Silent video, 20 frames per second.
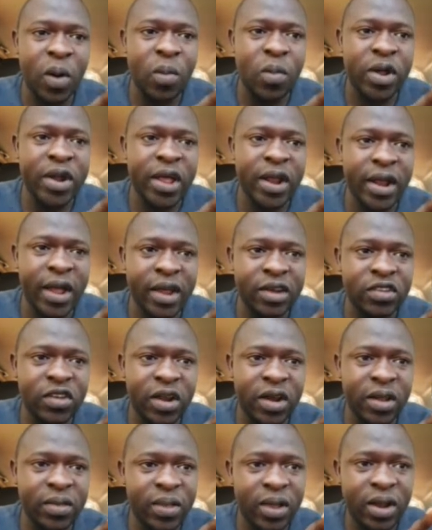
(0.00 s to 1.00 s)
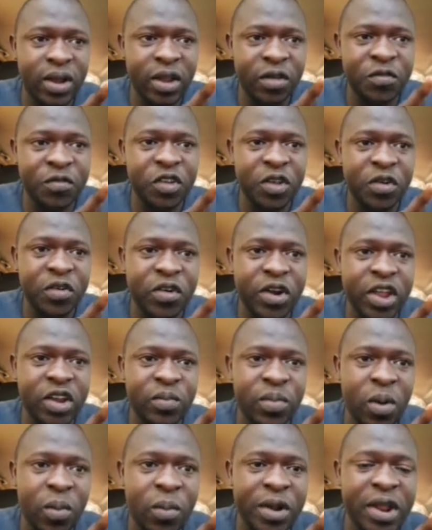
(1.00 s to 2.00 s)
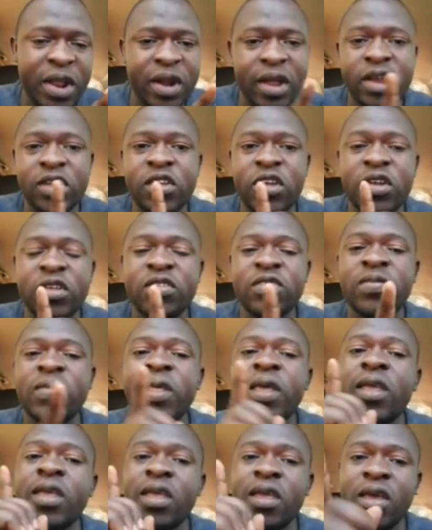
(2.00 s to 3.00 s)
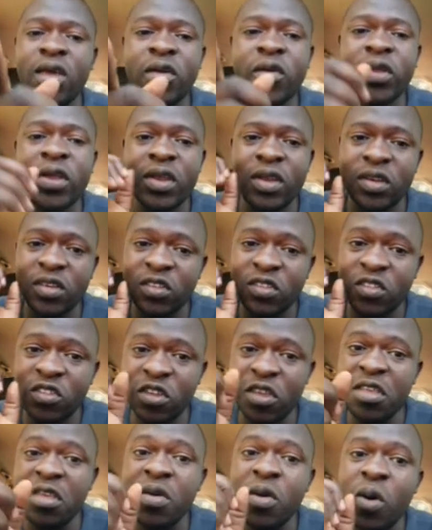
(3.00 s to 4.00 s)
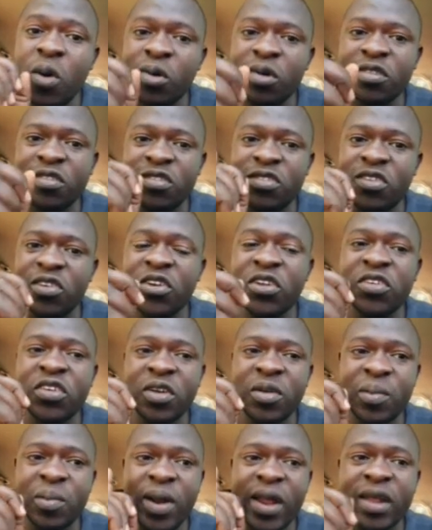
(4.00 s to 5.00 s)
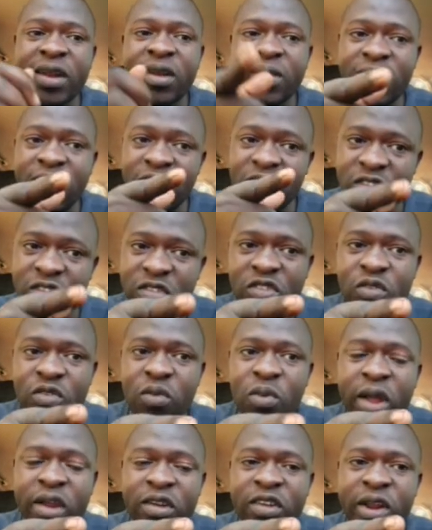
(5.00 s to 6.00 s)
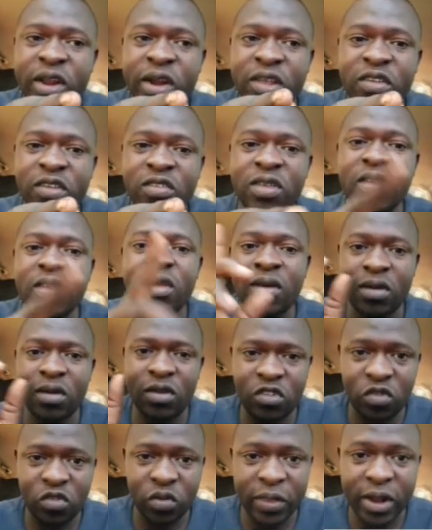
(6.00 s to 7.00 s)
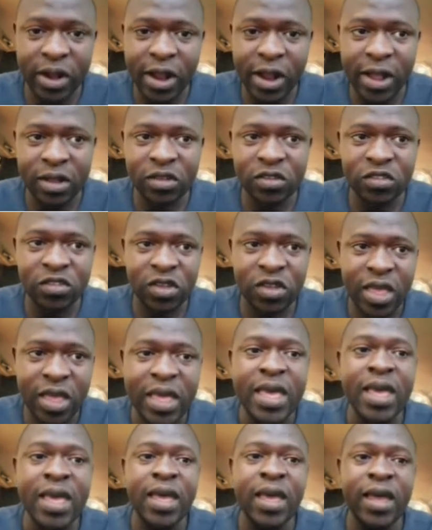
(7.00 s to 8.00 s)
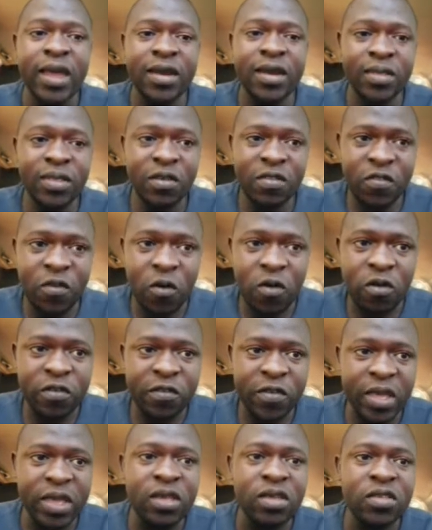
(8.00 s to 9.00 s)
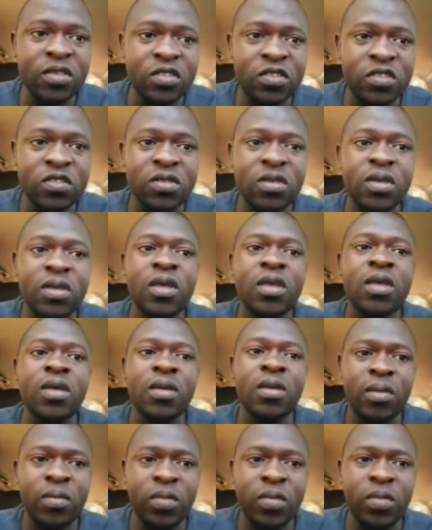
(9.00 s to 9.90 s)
The pulmonary artery, the left and right pulmonary arteries, they carry deoxygenated blood, these 2 arteries, to the lungs. And the 4 veins,